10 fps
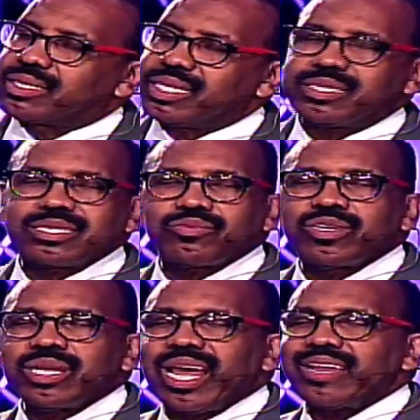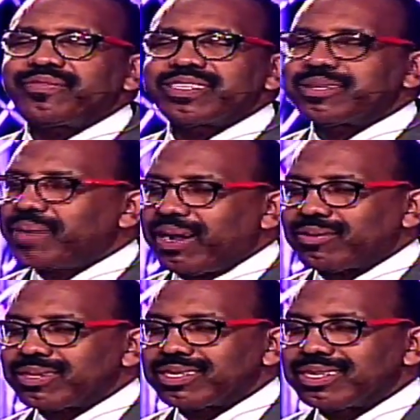this is what life is
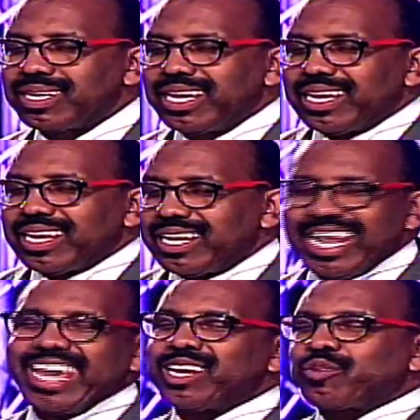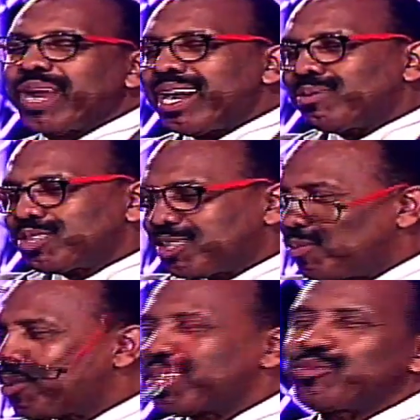about. Laying around
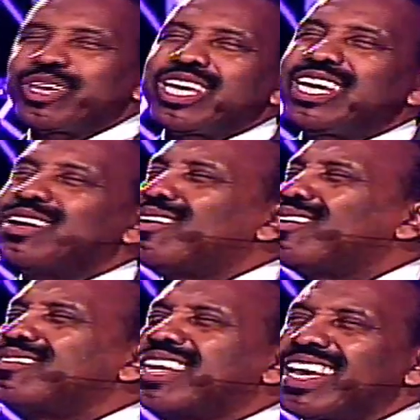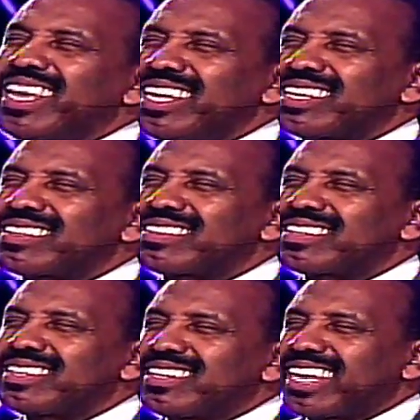smoking weed all day.
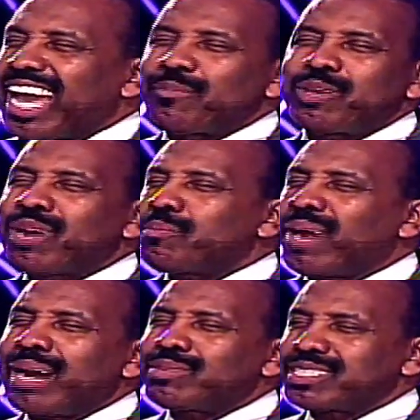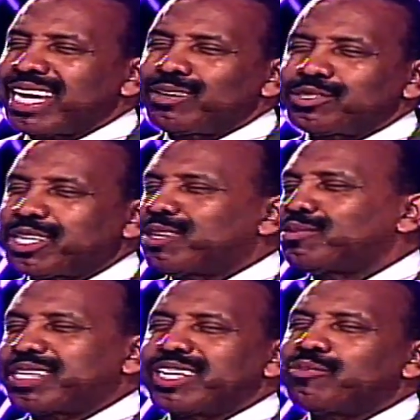I'm in my mama's house. She
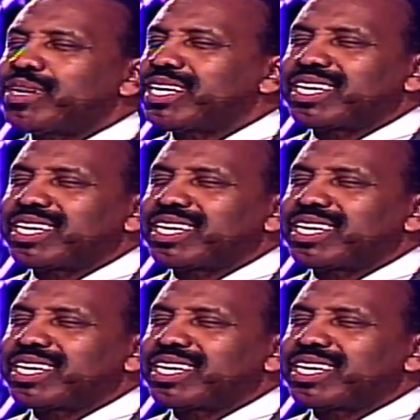don't tell me